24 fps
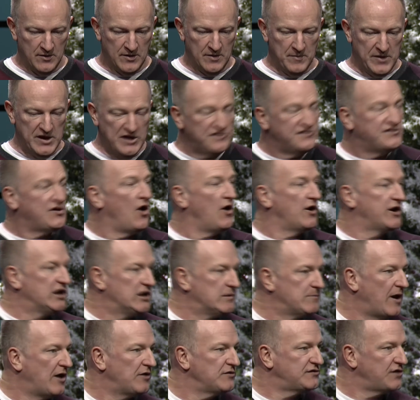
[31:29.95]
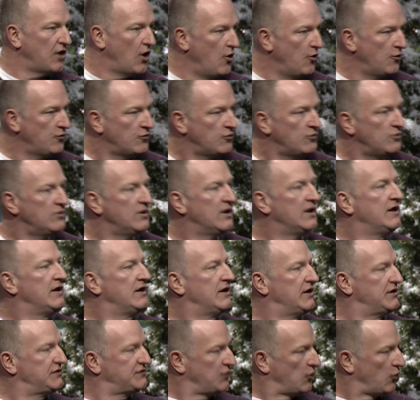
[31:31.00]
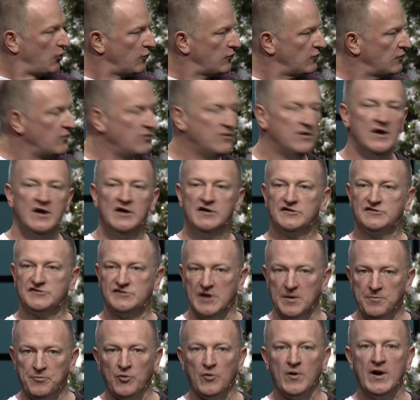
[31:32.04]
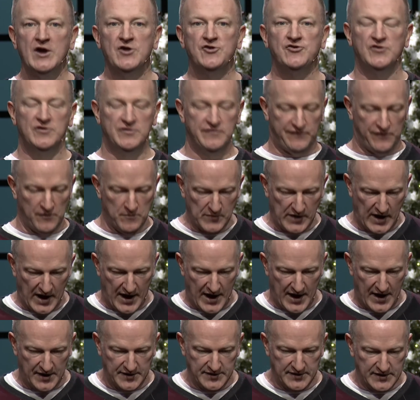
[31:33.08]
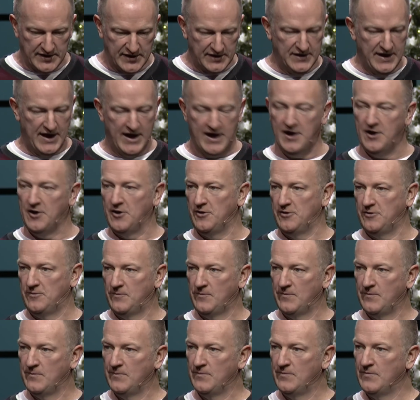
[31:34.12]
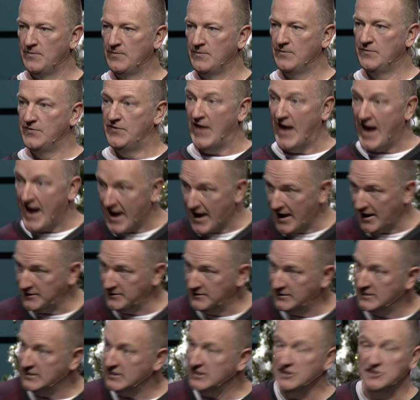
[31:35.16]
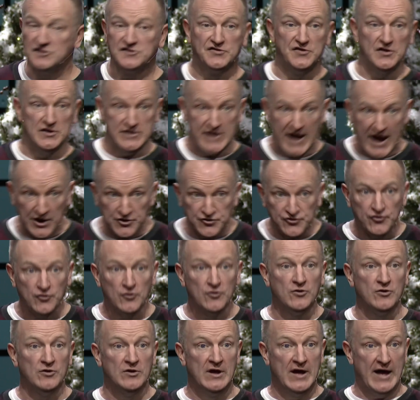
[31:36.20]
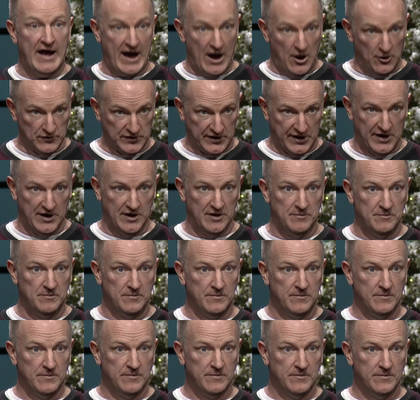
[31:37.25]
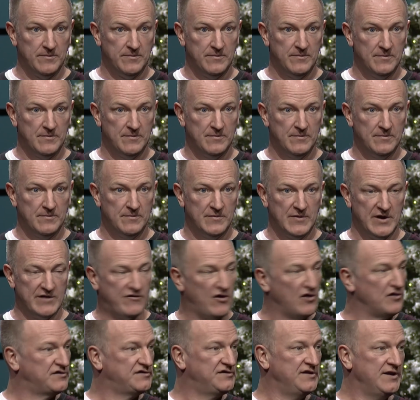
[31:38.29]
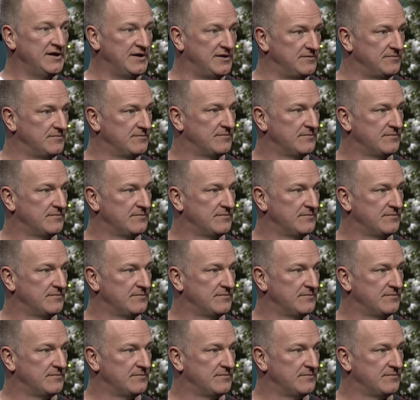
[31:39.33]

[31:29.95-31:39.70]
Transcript: He's talking about total, eternal separation from God in hell. That is the natural outcome of our sin.